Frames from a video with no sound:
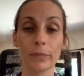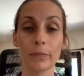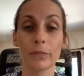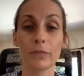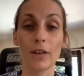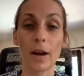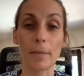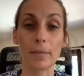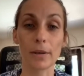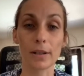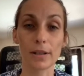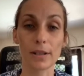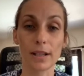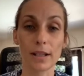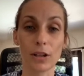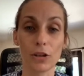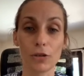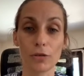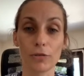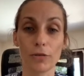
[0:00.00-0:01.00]
fabrics that
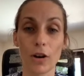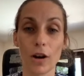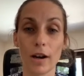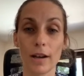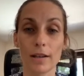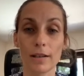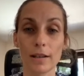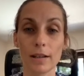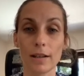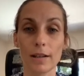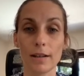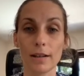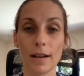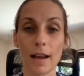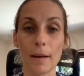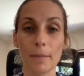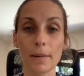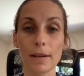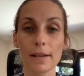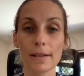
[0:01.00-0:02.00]
you'll find in
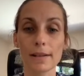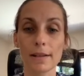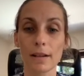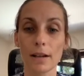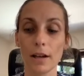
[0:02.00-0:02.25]
nappies,